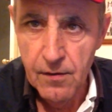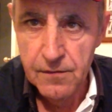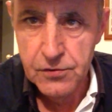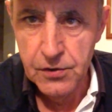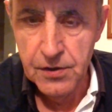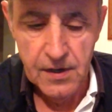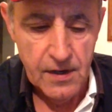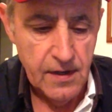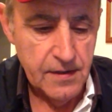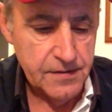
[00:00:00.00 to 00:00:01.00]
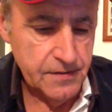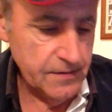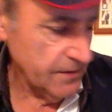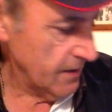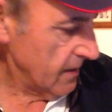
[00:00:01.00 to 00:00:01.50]
of shooting
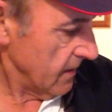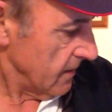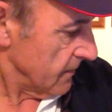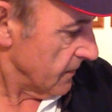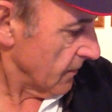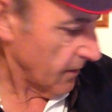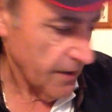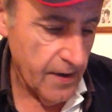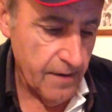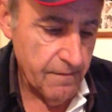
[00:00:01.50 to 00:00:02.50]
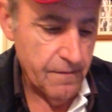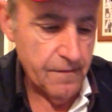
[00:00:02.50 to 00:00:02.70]
glasses that I have,